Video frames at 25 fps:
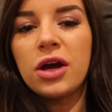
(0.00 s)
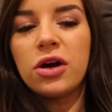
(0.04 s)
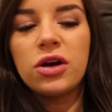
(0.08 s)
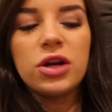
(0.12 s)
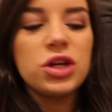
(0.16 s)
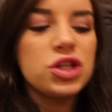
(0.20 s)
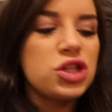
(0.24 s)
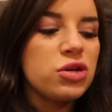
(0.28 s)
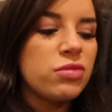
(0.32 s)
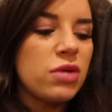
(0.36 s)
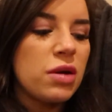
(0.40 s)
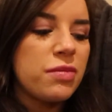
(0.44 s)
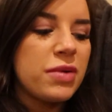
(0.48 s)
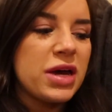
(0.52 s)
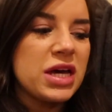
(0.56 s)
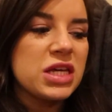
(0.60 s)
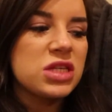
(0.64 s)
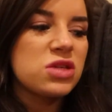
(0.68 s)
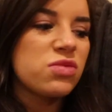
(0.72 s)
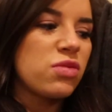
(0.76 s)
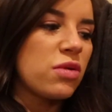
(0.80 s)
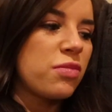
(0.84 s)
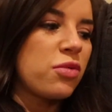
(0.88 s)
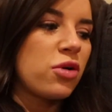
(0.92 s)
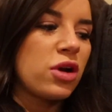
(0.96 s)
I'm gonna do my
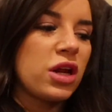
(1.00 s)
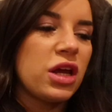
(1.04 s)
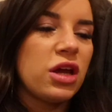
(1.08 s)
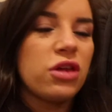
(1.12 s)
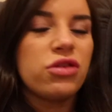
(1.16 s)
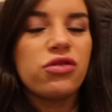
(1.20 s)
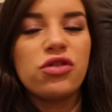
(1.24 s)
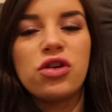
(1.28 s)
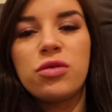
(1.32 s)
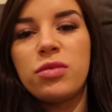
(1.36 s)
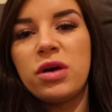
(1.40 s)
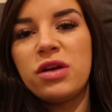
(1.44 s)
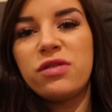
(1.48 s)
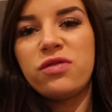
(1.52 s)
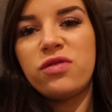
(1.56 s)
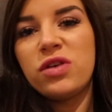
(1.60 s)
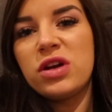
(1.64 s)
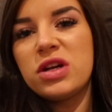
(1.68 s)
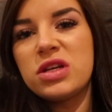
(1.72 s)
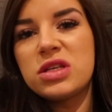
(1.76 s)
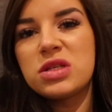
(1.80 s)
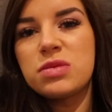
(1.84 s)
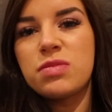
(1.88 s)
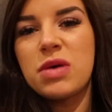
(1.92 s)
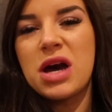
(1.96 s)
best with putting it through
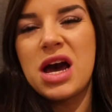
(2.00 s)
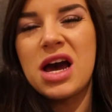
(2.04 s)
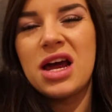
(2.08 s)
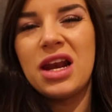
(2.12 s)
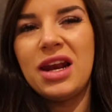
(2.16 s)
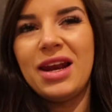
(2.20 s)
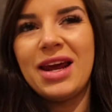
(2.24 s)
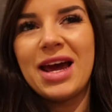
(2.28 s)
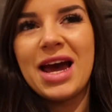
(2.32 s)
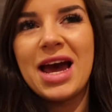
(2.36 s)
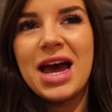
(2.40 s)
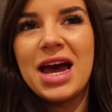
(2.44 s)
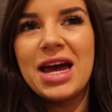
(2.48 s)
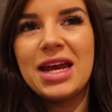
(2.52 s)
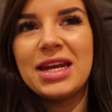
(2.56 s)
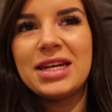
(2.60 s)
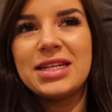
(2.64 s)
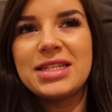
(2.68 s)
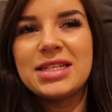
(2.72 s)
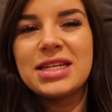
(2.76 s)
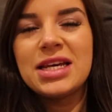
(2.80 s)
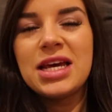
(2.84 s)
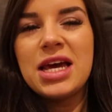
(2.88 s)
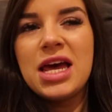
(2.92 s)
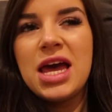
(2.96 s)
MyFitnessPal
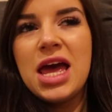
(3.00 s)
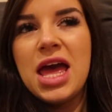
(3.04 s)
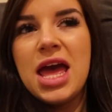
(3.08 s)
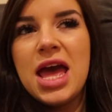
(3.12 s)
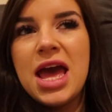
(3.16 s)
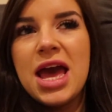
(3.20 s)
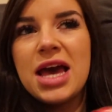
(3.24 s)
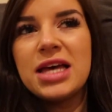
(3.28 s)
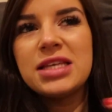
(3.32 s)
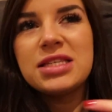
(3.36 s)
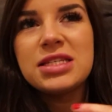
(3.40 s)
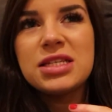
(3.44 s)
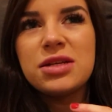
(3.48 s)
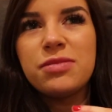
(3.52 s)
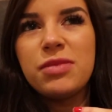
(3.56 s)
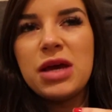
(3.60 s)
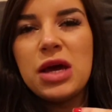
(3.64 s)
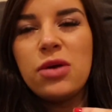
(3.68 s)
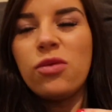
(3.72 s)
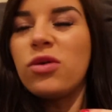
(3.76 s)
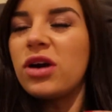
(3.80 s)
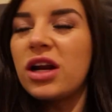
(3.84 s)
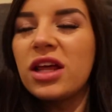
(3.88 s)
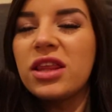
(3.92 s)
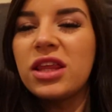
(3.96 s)
and
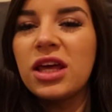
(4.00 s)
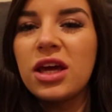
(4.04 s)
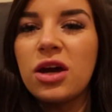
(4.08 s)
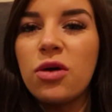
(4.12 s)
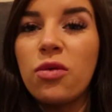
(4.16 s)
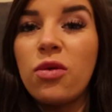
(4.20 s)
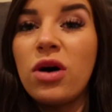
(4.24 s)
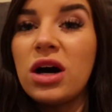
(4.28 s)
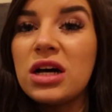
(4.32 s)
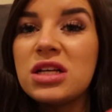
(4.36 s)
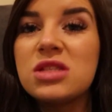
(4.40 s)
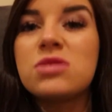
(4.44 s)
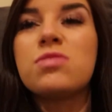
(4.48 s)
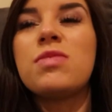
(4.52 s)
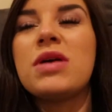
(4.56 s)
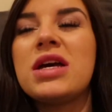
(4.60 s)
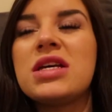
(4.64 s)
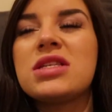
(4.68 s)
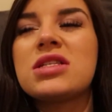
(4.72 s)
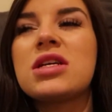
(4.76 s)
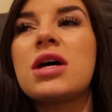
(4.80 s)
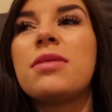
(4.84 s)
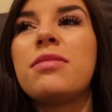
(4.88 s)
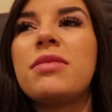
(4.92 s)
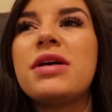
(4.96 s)
estimate what I think it was
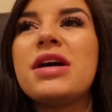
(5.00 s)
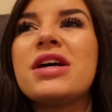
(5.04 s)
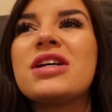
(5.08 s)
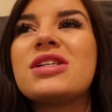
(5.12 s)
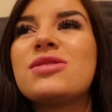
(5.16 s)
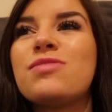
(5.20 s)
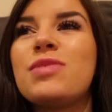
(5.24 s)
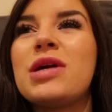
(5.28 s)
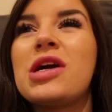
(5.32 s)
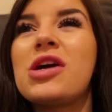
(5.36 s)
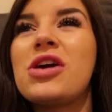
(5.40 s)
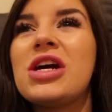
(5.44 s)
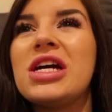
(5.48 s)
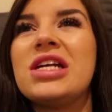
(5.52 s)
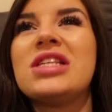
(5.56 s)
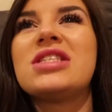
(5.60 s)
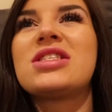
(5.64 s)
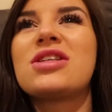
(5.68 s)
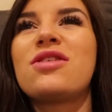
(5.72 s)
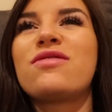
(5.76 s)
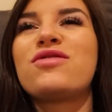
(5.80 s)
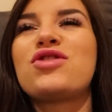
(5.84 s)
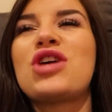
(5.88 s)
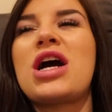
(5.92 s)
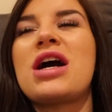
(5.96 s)
based on my
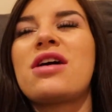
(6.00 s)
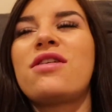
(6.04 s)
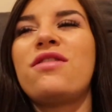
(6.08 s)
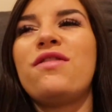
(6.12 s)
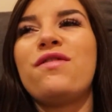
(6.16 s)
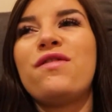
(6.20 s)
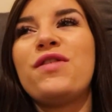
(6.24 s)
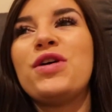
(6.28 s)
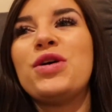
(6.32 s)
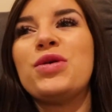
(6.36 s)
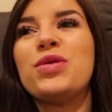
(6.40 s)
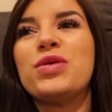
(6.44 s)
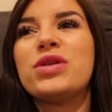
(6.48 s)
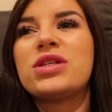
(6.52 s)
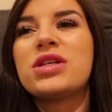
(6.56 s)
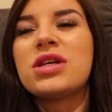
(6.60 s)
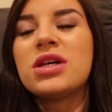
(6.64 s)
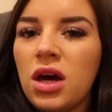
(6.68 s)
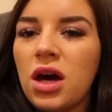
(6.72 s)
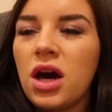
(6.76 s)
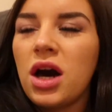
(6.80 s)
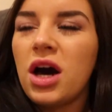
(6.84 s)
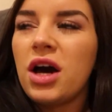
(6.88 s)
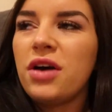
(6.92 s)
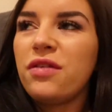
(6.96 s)
experience of tracking food.
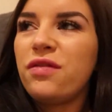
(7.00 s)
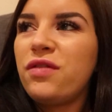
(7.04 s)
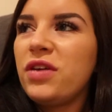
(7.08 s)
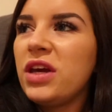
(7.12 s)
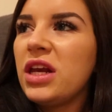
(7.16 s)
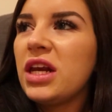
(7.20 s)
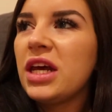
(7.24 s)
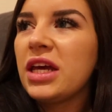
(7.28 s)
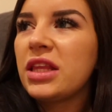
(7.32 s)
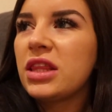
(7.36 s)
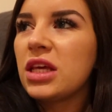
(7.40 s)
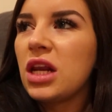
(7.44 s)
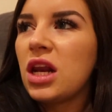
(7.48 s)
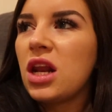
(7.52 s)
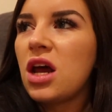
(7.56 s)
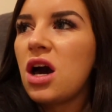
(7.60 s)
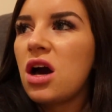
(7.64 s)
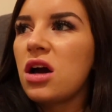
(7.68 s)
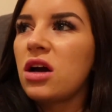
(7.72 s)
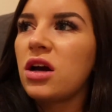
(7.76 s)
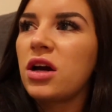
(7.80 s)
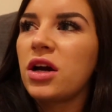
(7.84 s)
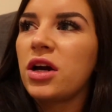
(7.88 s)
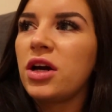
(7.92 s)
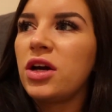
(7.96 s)
I feel like the
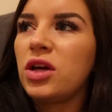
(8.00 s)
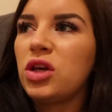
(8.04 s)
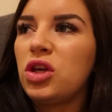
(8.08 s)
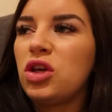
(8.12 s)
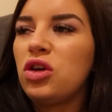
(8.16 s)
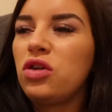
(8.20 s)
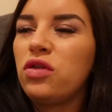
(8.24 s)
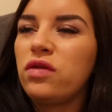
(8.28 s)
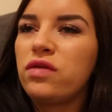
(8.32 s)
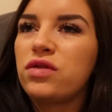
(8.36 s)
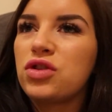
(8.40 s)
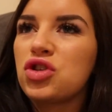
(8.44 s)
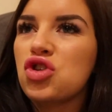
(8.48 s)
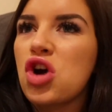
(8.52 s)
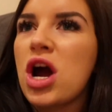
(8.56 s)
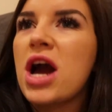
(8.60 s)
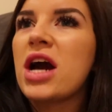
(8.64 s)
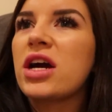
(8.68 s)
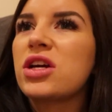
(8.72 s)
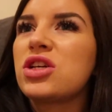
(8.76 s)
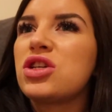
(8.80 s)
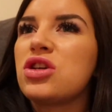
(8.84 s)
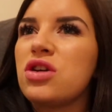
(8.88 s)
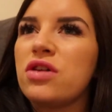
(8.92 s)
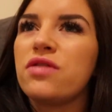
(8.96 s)
longer you've
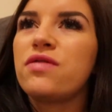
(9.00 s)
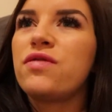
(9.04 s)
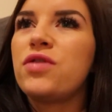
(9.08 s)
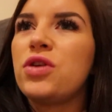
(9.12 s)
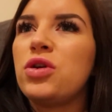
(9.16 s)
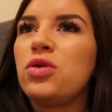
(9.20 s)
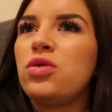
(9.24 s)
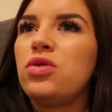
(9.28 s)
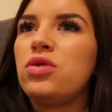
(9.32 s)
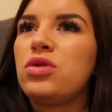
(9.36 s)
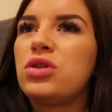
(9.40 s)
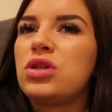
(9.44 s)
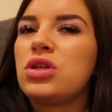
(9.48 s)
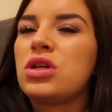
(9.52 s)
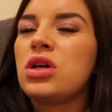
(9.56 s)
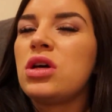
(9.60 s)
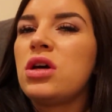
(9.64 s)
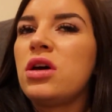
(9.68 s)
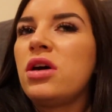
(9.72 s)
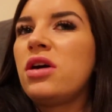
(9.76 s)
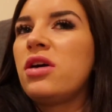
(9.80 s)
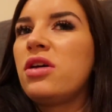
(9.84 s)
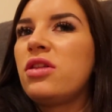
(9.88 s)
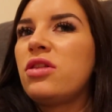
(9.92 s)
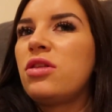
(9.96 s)
tracked your food,
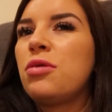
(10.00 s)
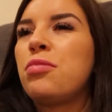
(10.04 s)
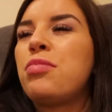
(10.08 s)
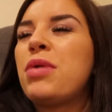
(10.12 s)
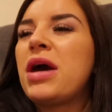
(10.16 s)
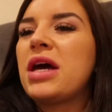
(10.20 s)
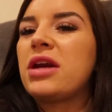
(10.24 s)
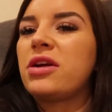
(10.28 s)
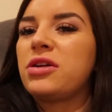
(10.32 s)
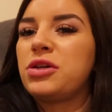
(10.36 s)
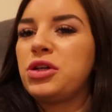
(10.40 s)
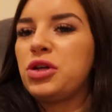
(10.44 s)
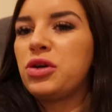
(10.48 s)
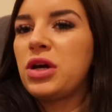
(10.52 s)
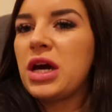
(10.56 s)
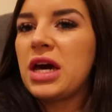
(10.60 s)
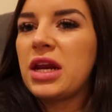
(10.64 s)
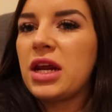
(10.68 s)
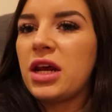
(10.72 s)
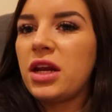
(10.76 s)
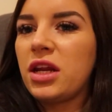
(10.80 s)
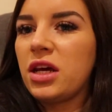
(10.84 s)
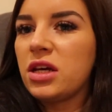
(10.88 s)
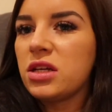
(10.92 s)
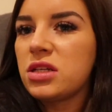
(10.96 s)
the better you
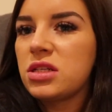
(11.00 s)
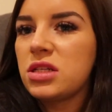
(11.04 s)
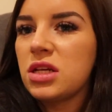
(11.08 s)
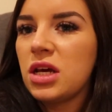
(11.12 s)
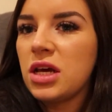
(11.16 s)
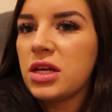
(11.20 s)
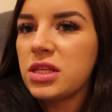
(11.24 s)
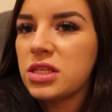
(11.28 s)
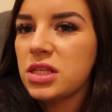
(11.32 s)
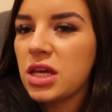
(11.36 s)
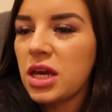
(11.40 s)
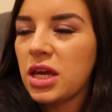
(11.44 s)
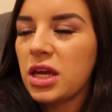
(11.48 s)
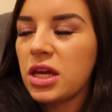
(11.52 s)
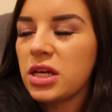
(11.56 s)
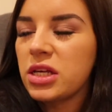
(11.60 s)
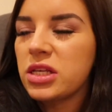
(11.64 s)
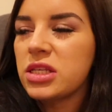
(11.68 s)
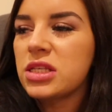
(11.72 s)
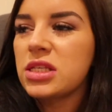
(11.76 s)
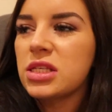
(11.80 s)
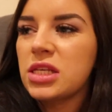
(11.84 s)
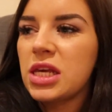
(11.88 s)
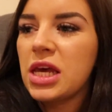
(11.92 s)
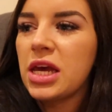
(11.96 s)
get at it. It's like a
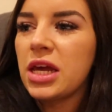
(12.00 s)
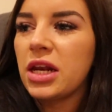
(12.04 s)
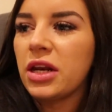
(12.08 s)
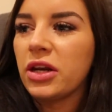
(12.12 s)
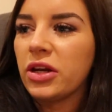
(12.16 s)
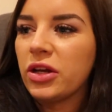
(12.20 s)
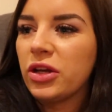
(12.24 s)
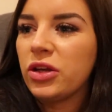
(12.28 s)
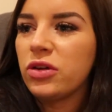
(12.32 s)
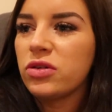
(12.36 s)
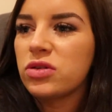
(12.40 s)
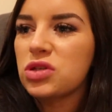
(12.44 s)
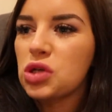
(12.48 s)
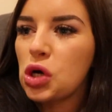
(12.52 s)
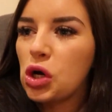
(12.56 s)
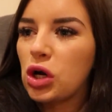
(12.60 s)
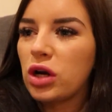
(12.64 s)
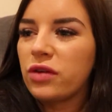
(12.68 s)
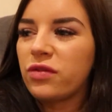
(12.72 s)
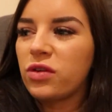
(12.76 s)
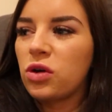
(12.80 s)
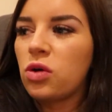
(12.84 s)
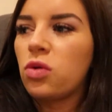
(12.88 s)
skill you sort of